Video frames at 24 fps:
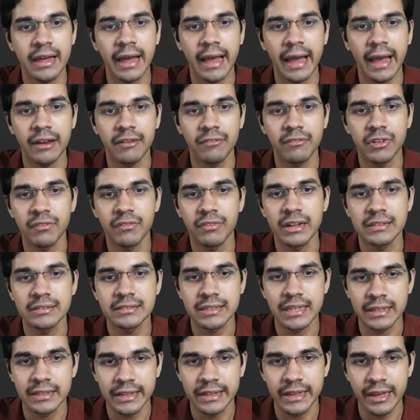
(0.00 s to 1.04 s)
and we will
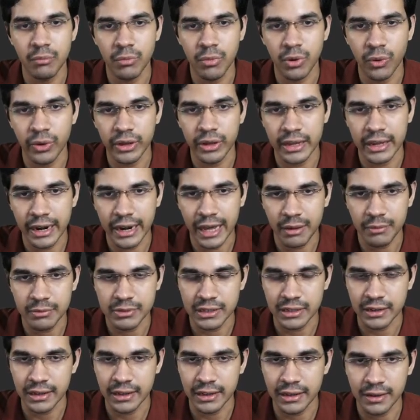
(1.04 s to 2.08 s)
set the employee
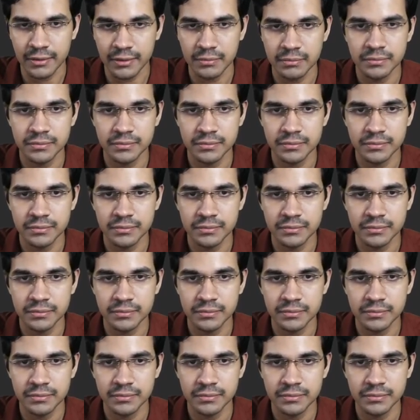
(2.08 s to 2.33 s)
adapter here.